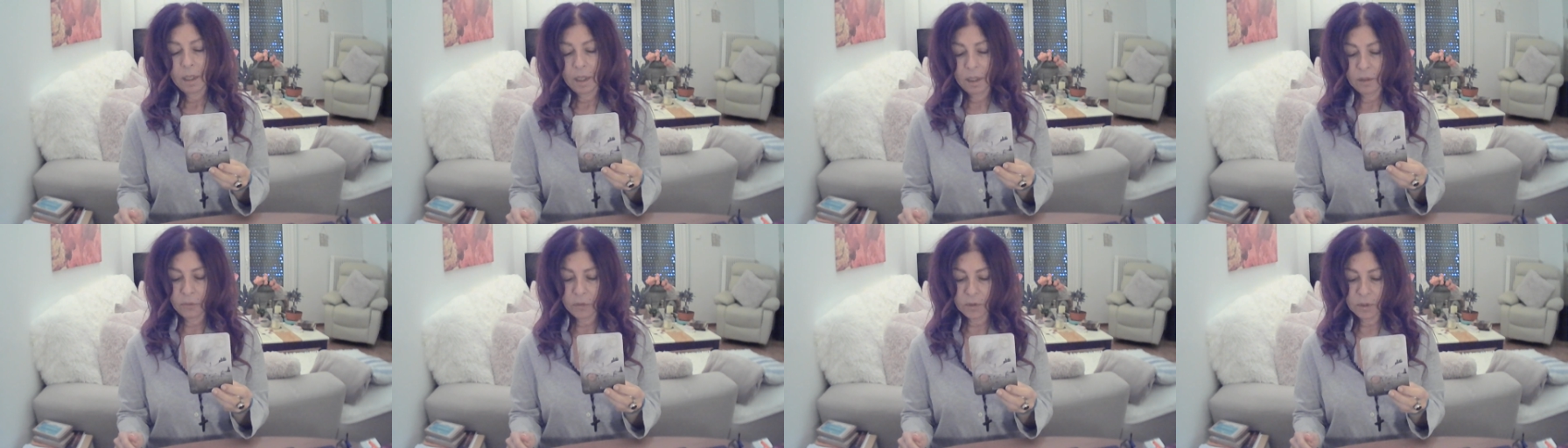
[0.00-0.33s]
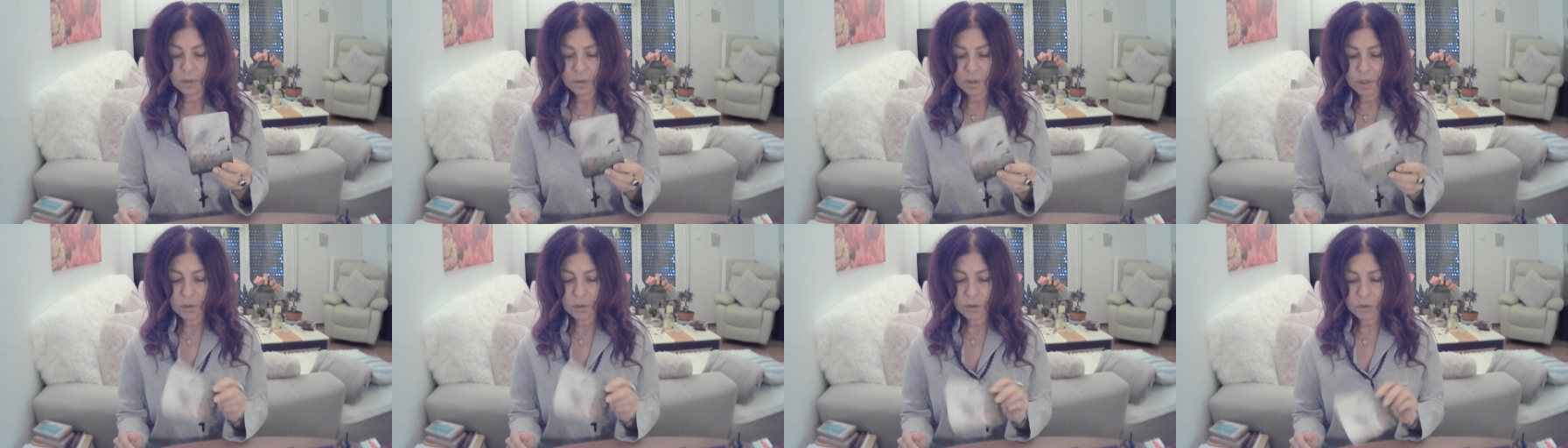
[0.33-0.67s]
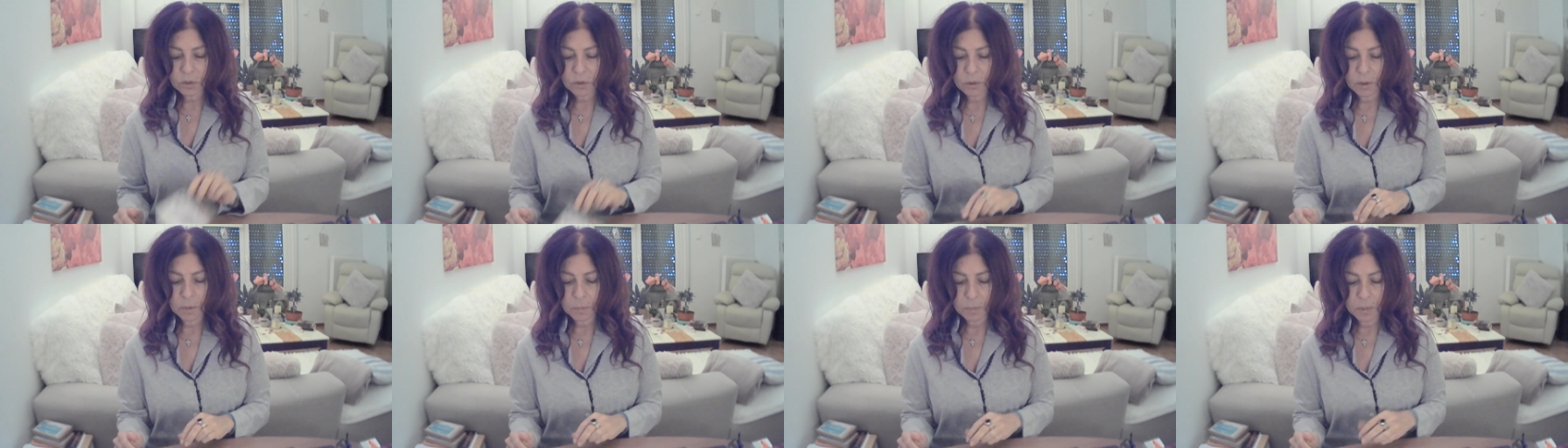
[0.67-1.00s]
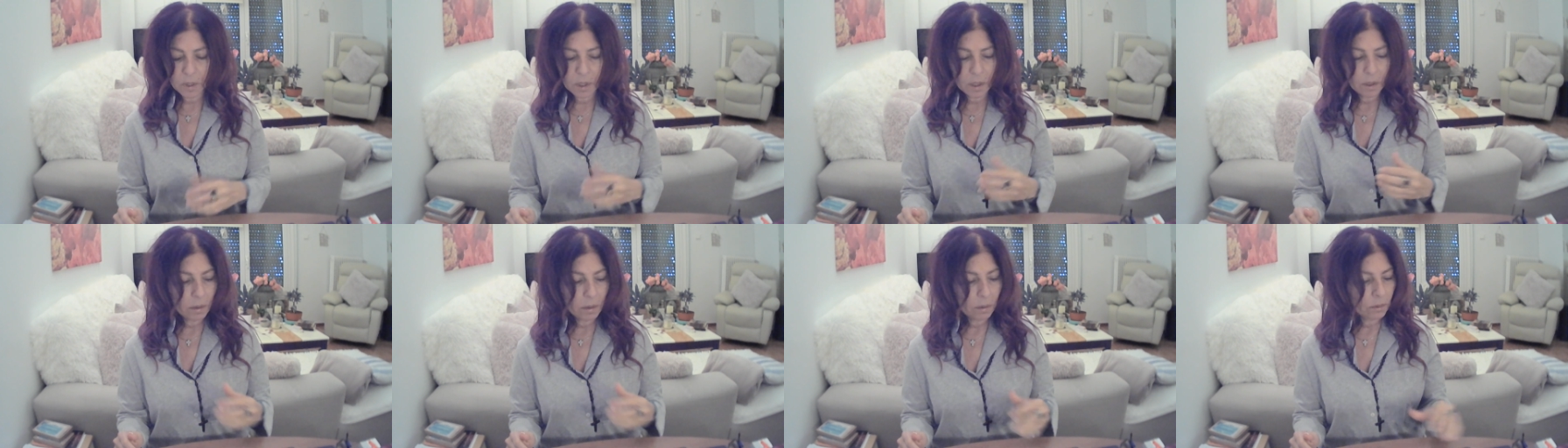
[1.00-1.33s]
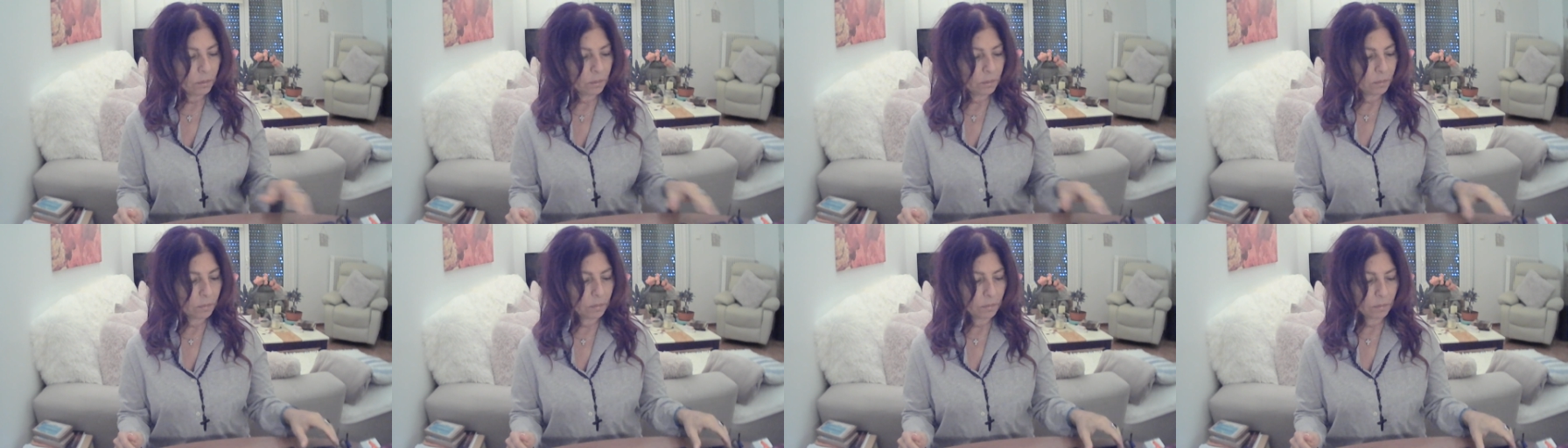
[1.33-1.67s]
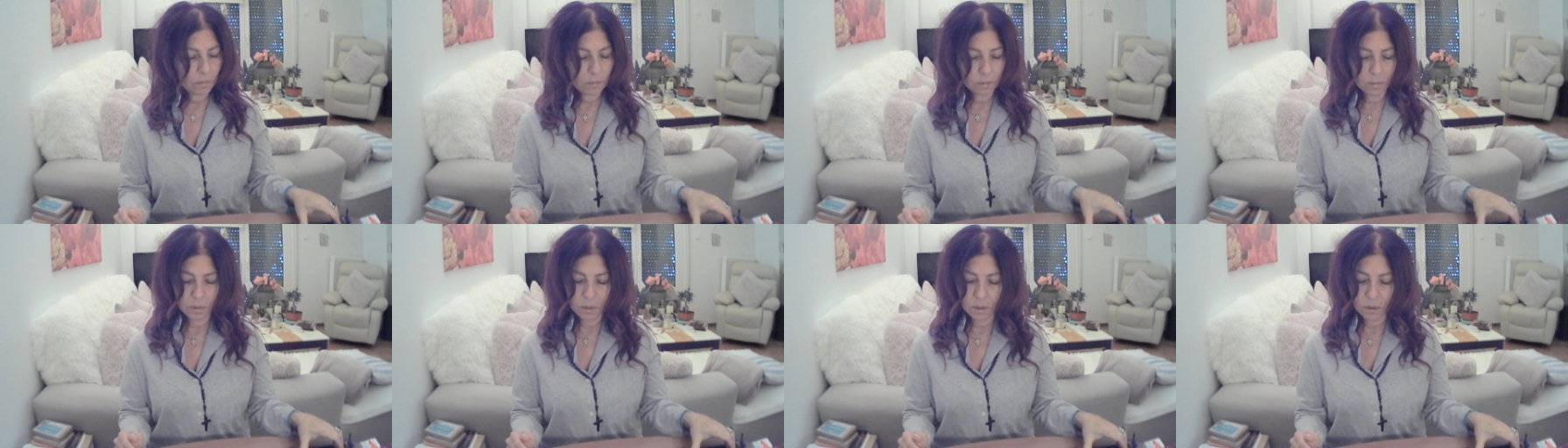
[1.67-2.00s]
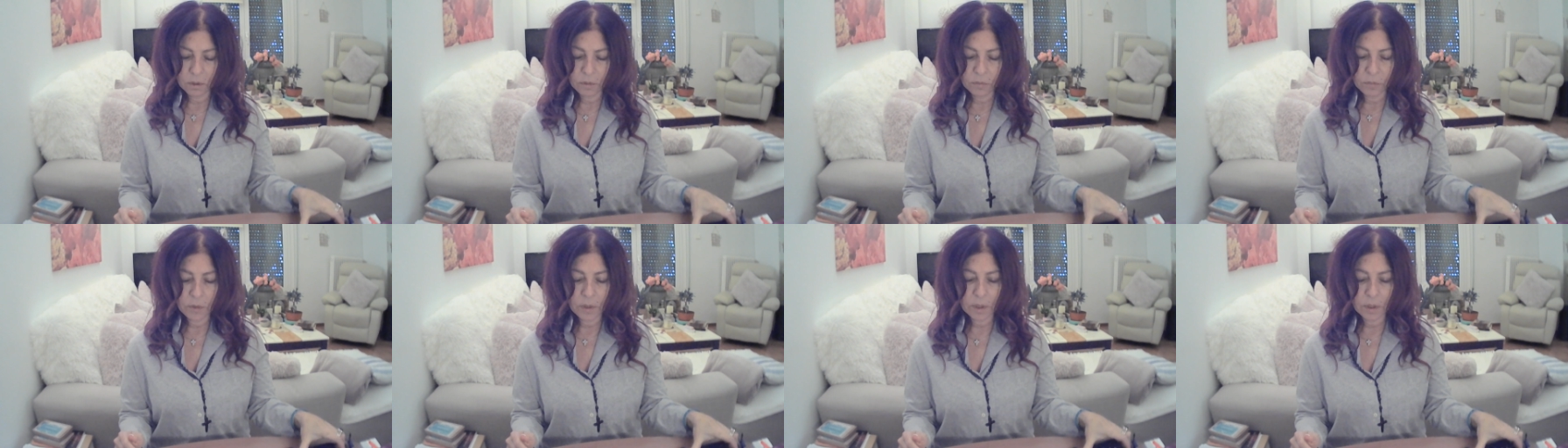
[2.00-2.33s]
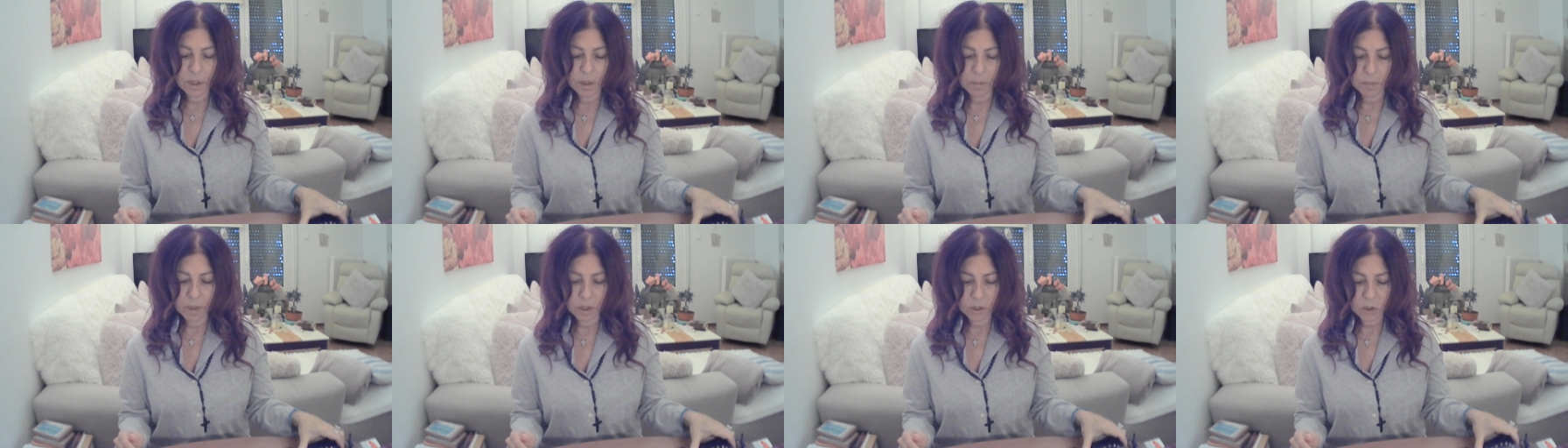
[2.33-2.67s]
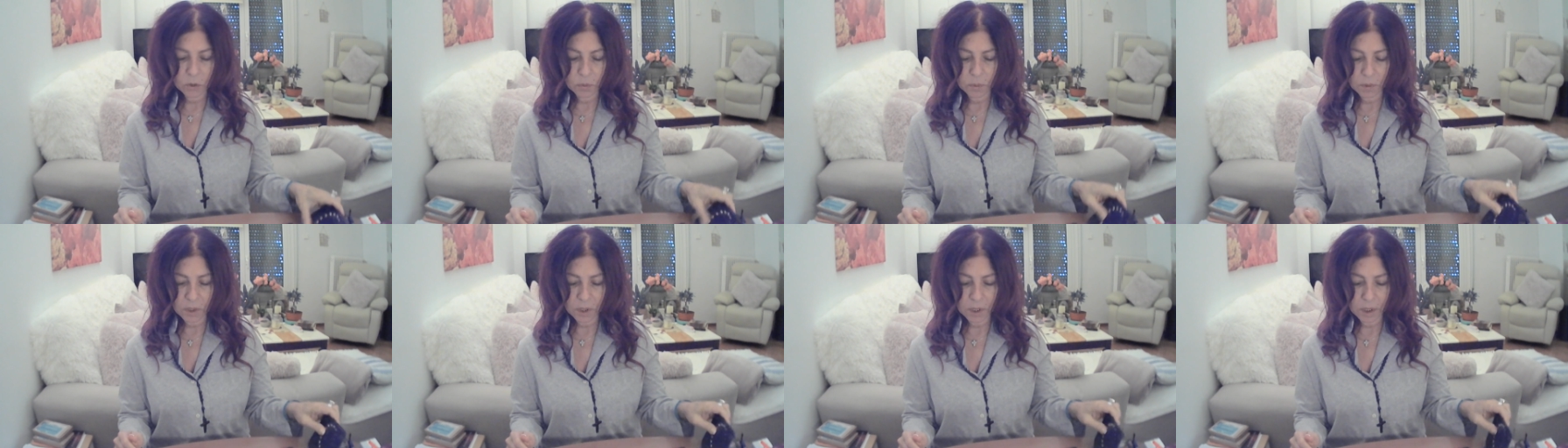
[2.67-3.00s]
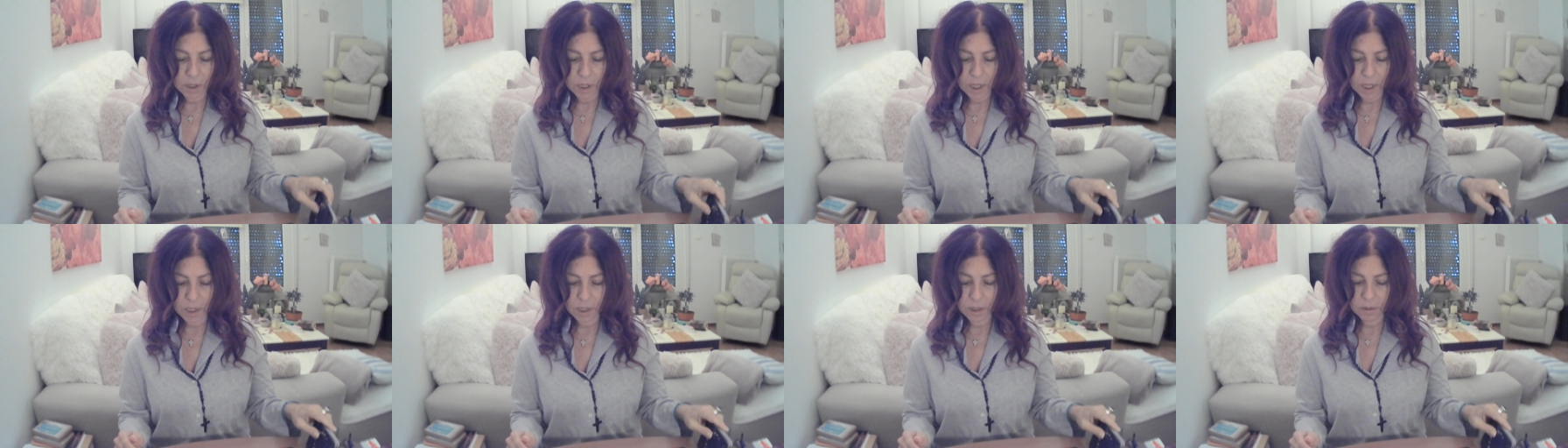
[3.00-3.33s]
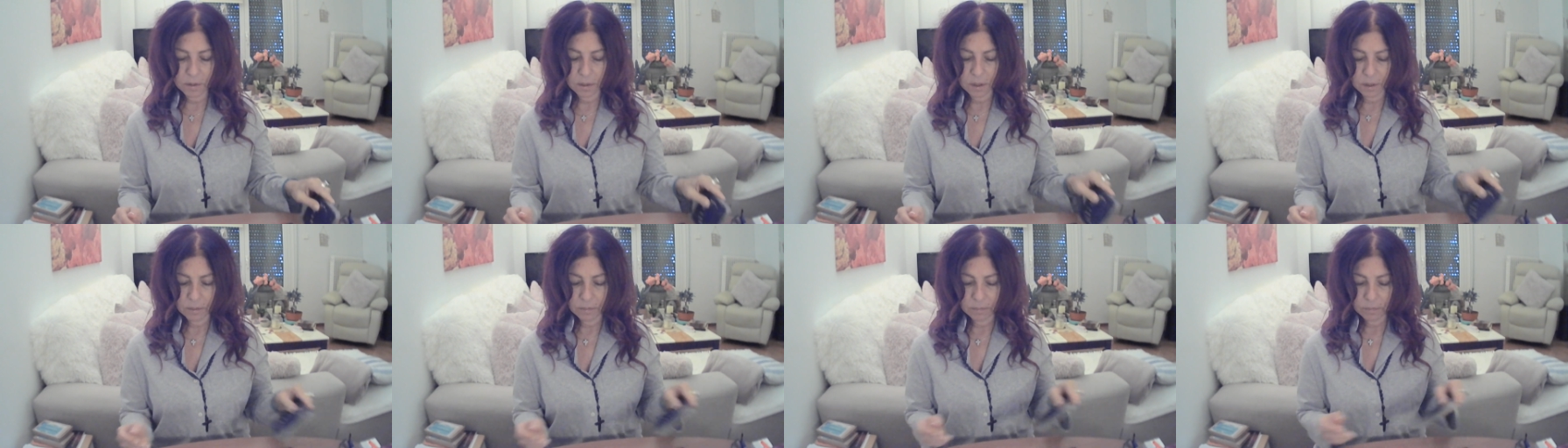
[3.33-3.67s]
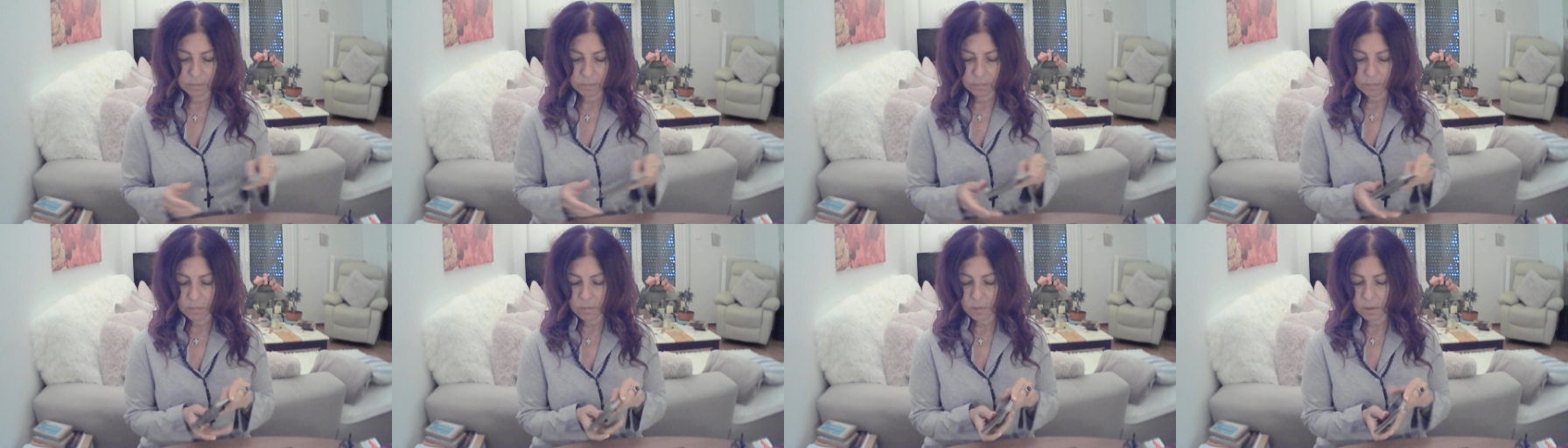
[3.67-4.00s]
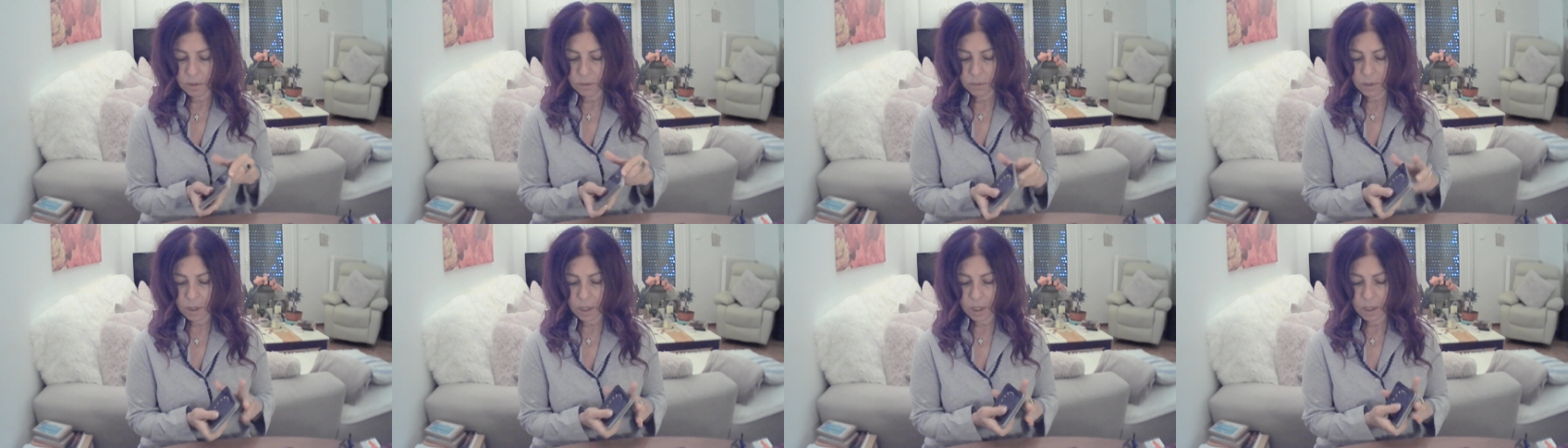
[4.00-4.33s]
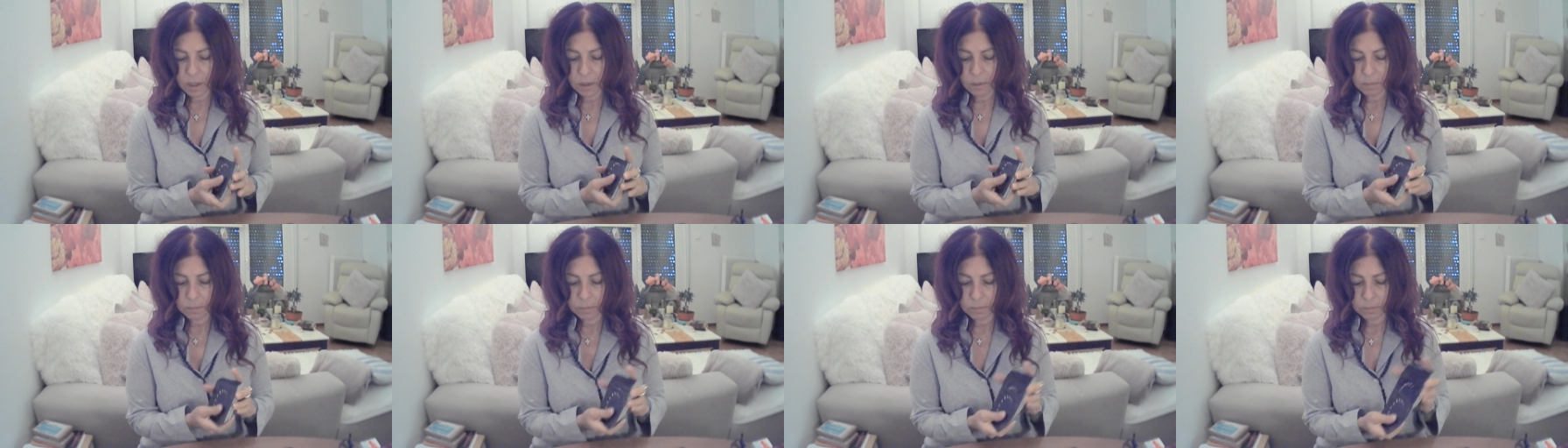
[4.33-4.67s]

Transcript: I feel here, Scorpio, you're very much with the light, okay?